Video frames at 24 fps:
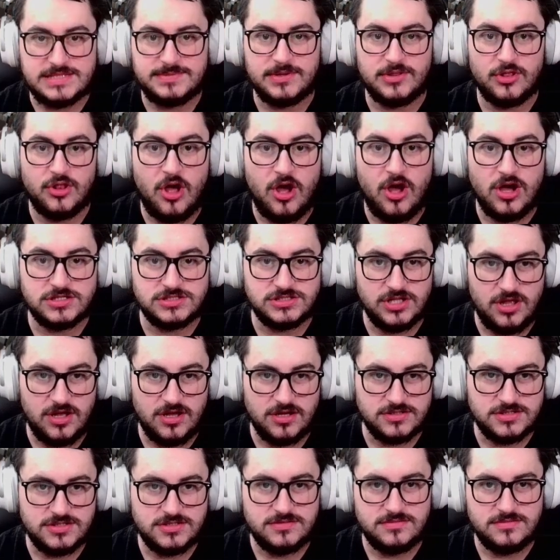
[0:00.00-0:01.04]
be logs,
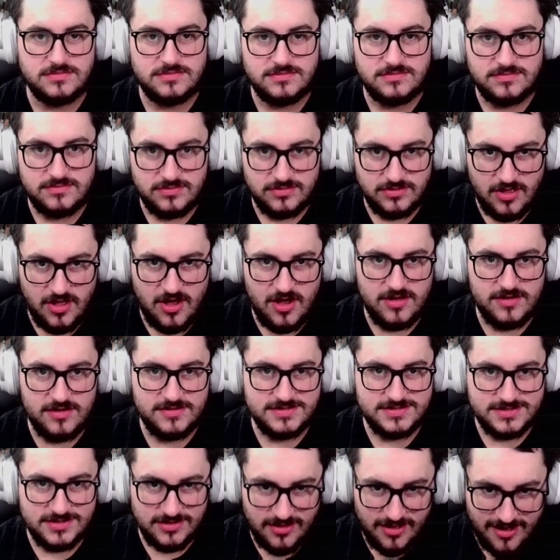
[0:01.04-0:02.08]
logs.
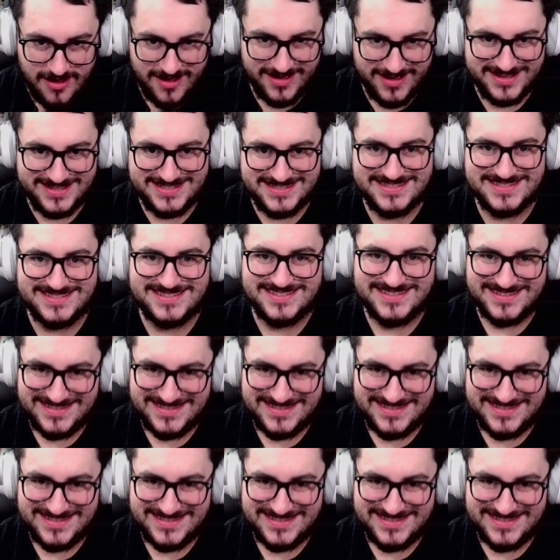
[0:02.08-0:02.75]
Logs, logs.